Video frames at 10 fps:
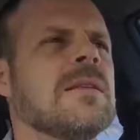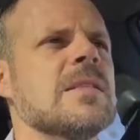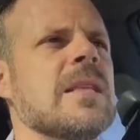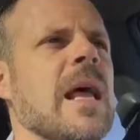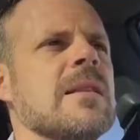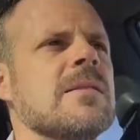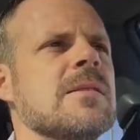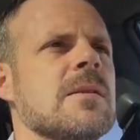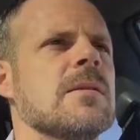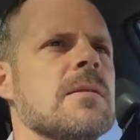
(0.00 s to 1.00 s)

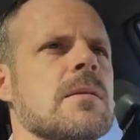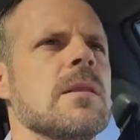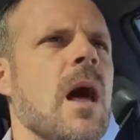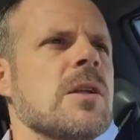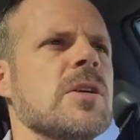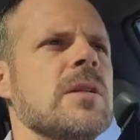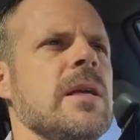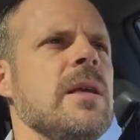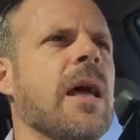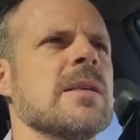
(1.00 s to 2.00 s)
sense
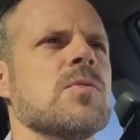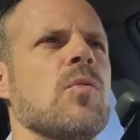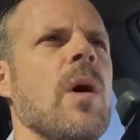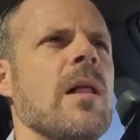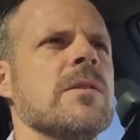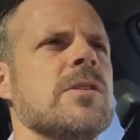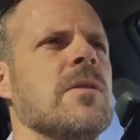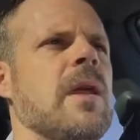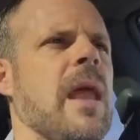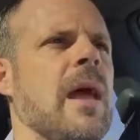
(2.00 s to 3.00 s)
logically as well as you
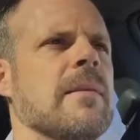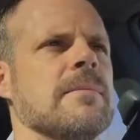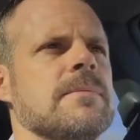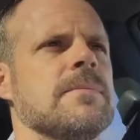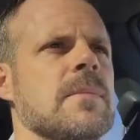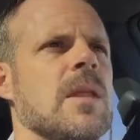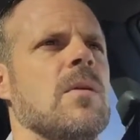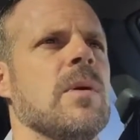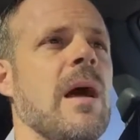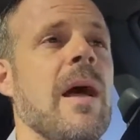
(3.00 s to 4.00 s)
can
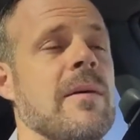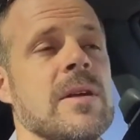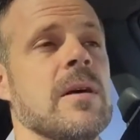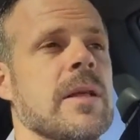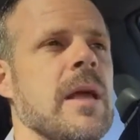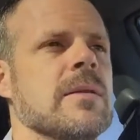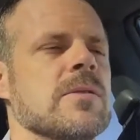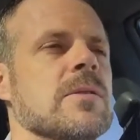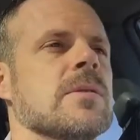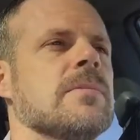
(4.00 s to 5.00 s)
without having all the
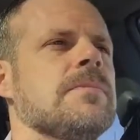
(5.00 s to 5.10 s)
answers.